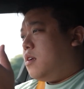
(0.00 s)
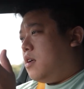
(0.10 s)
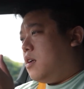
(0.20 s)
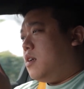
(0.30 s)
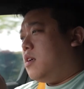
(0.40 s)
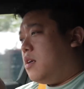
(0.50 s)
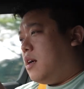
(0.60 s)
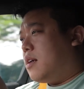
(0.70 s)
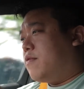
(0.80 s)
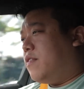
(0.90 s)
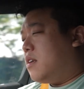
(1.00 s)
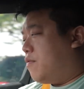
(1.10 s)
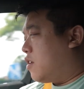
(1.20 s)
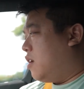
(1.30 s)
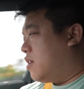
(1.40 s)
I
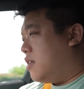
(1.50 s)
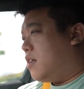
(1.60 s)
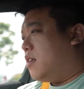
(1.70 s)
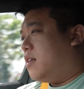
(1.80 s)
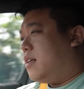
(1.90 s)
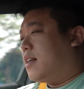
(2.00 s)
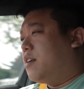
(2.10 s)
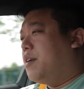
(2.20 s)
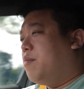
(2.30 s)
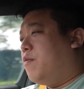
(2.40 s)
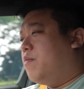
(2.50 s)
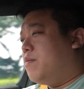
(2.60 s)
forgot the acronym,